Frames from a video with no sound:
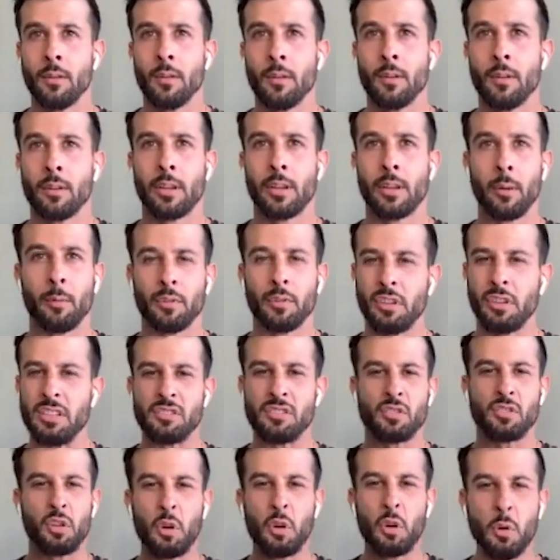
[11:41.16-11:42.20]
there were these
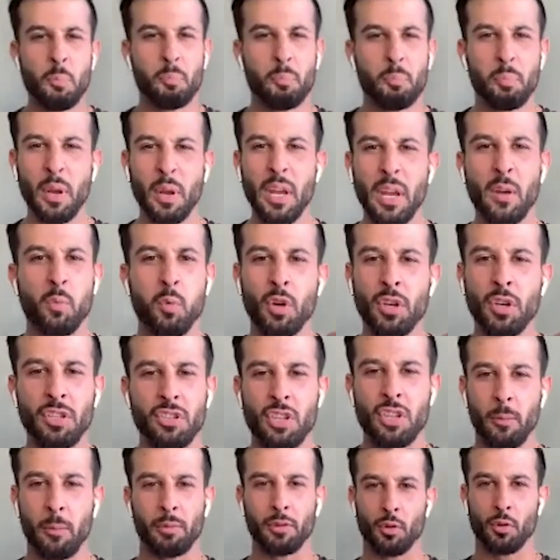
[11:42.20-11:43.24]
two big wooden
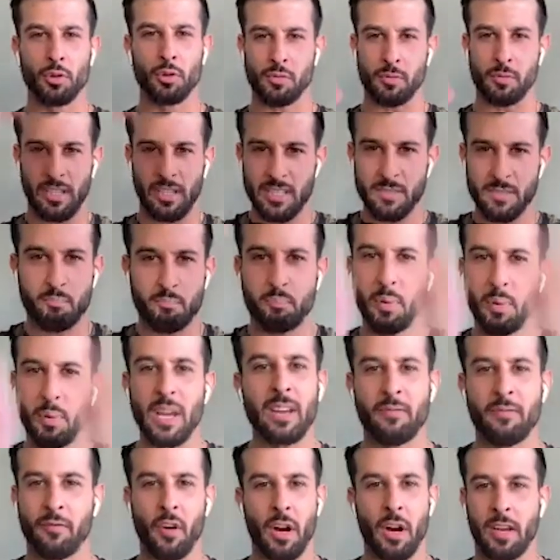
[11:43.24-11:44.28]
double doors with these big
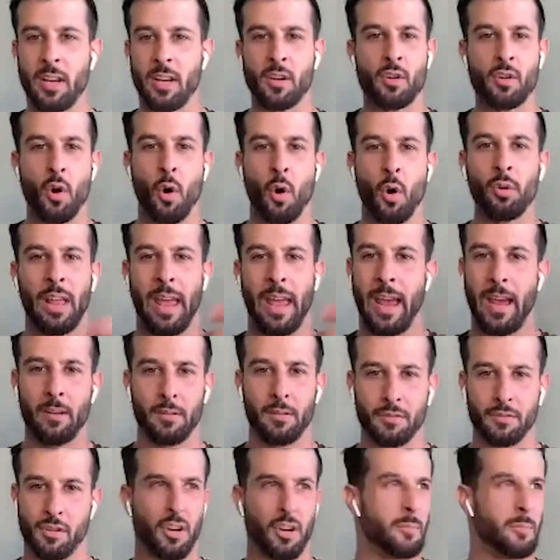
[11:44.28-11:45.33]
fucking gold
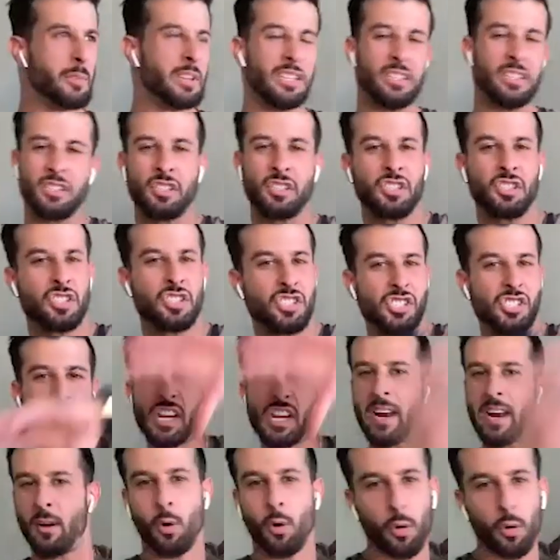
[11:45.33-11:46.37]
handles on them in this
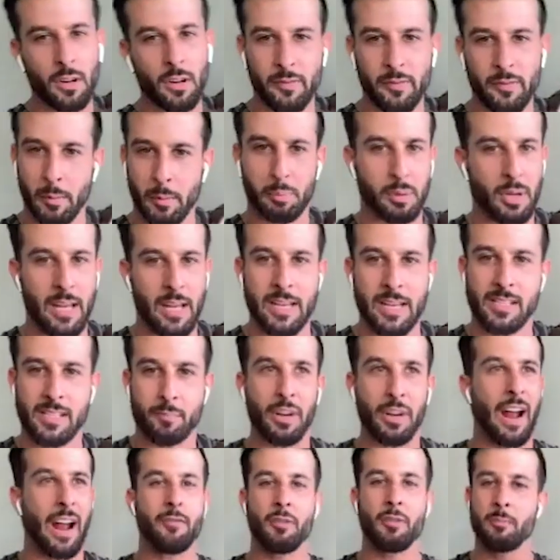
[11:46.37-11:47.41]
shithole of a place. But
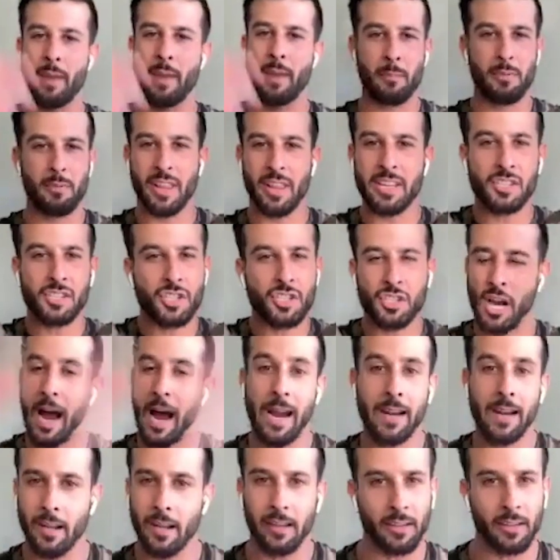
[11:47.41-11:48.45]
I remember they
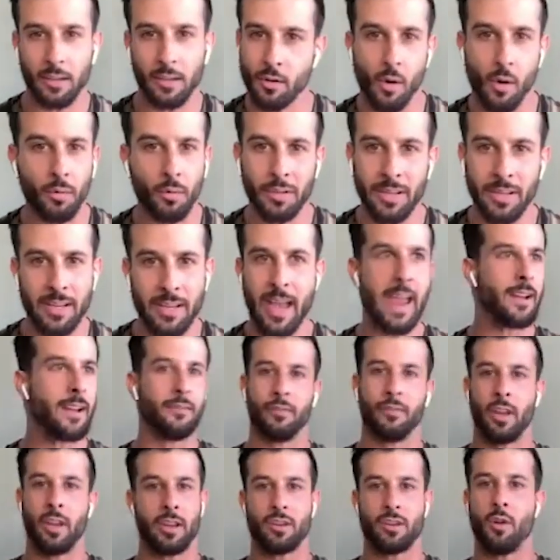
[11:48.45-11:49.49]
shined like the golden gate of
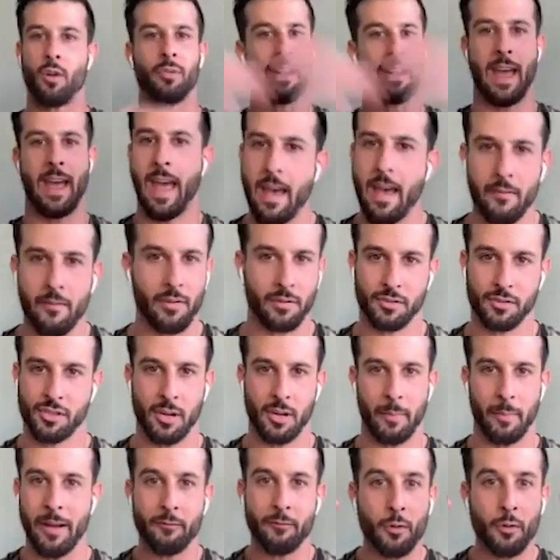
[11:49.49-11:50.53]
like going to heaven or
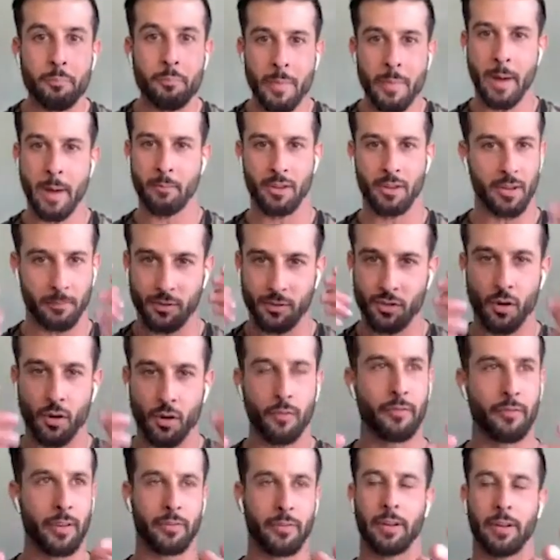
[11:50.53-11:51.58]
something. I remember them so
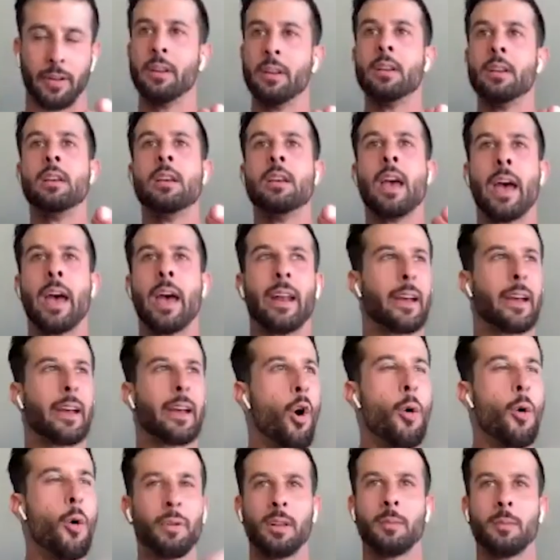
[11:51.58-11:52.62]
vivid. And I
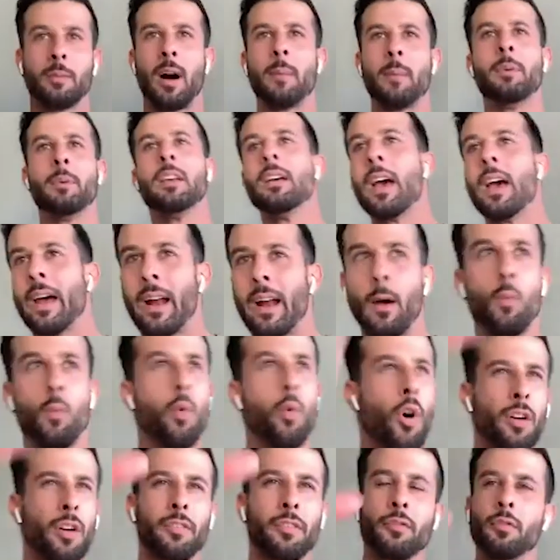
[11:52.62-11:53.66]
opened them up and I
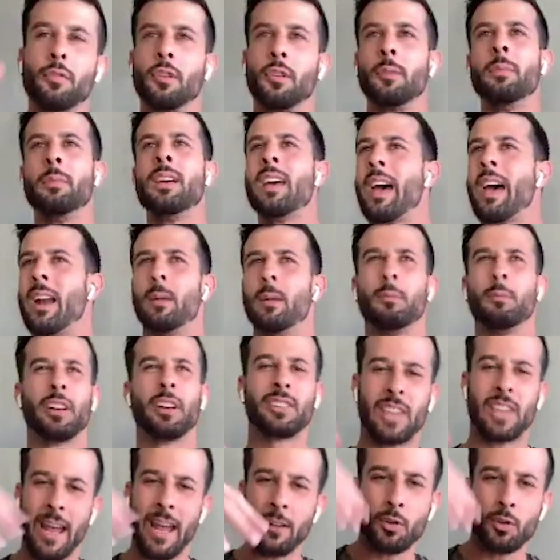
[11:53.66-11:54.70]
walked through them and I'm like
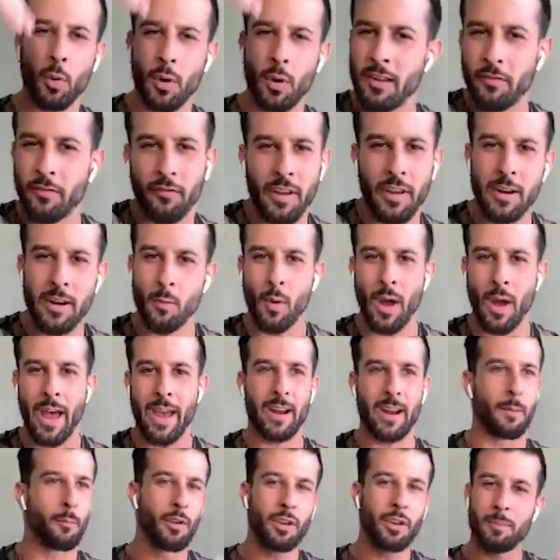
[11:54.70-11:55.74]
10, 20 feet away and
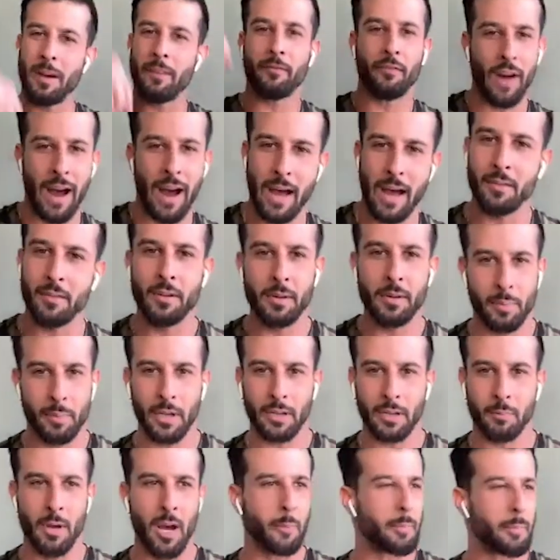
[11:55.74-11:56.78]
I'm with my father. He
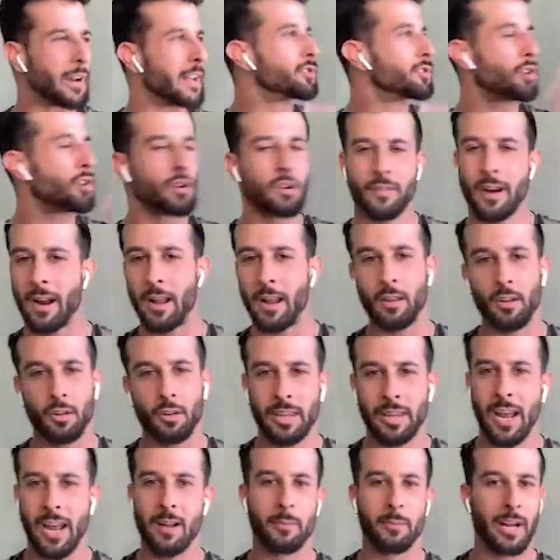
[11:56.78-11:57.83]
picked me up and I turned around, I looked
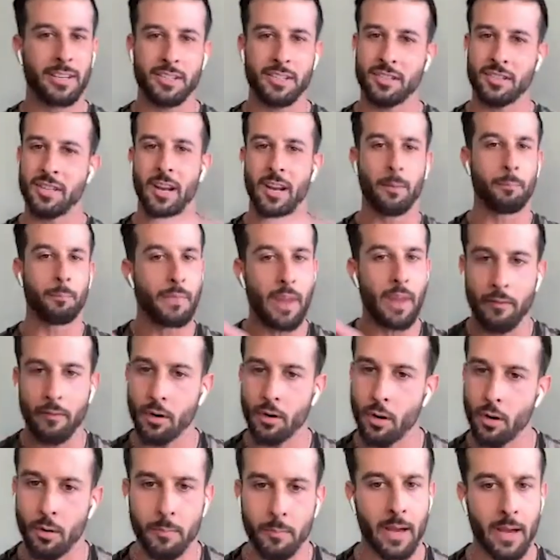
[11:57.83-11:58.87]
at him, and I just said, I'm never
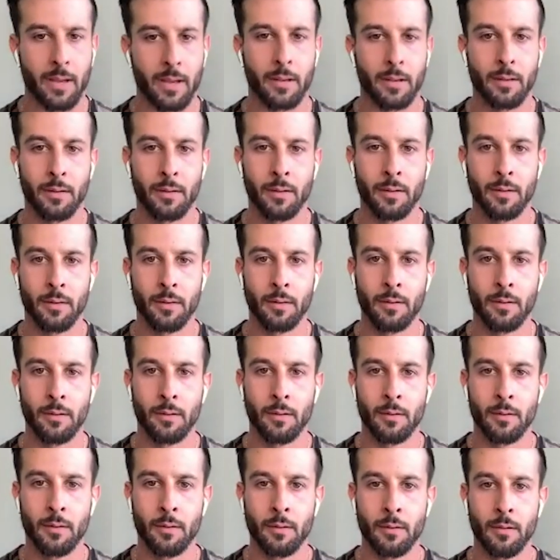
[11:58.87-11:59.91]
going back.
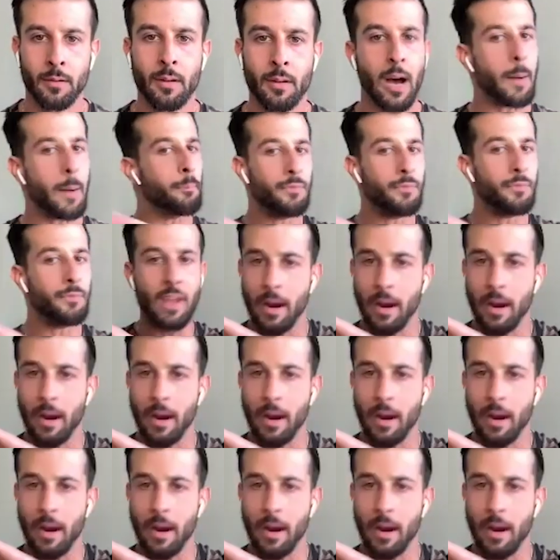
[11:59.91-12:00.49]
I'm never